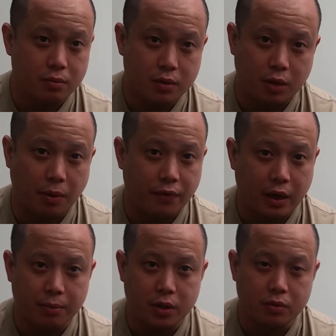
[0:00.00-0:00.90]
seeing my
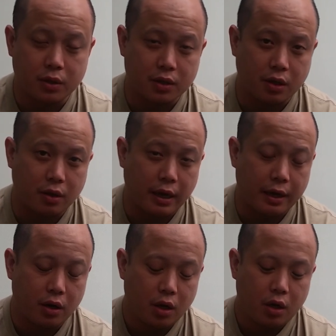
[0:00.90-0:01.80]
family, doing things like
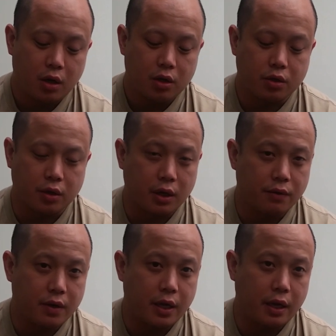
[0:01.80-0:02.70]
that. So at the end
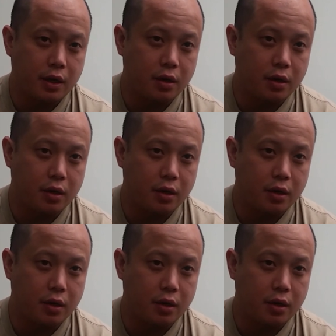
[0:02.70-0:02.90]
of the day,